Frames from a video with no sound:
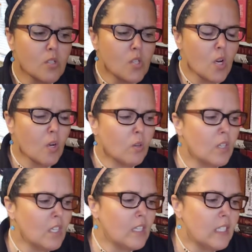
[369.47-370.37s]
So
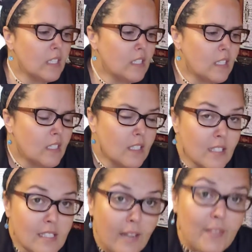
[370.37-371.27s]

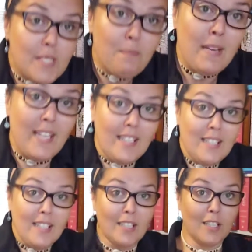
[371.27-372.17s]
David's men